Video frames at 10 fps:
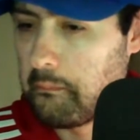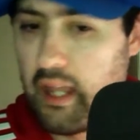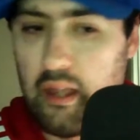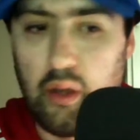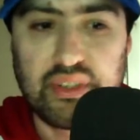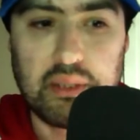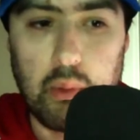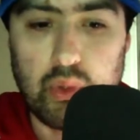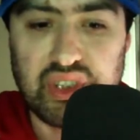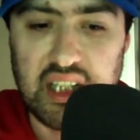Yeah, obviously we
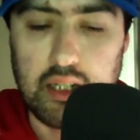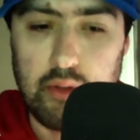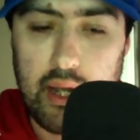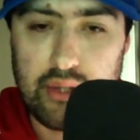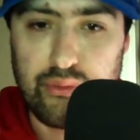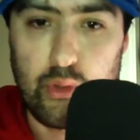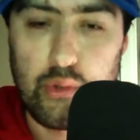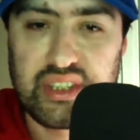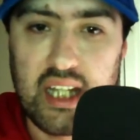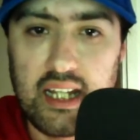will stick around for
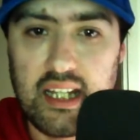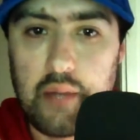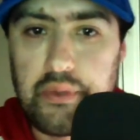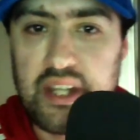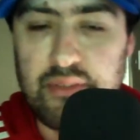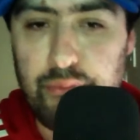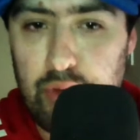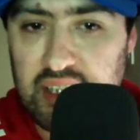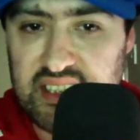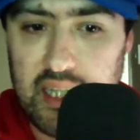obviously any updates and
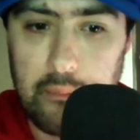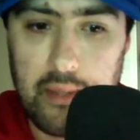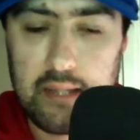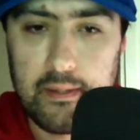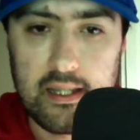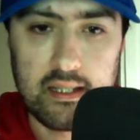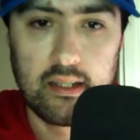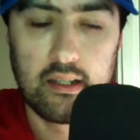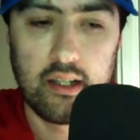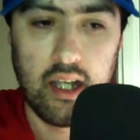fixes that may be
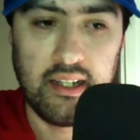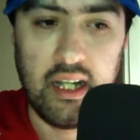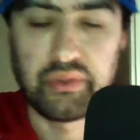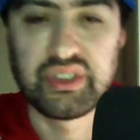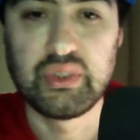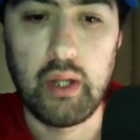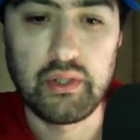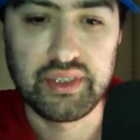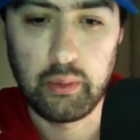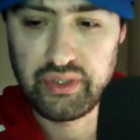announced as well.
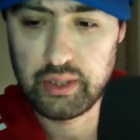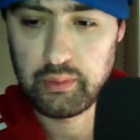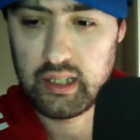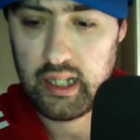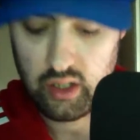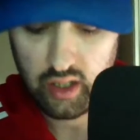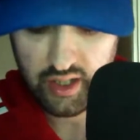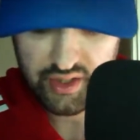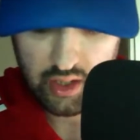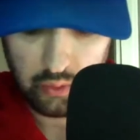So obviously we can let you
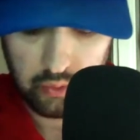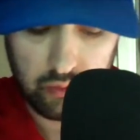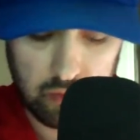guys know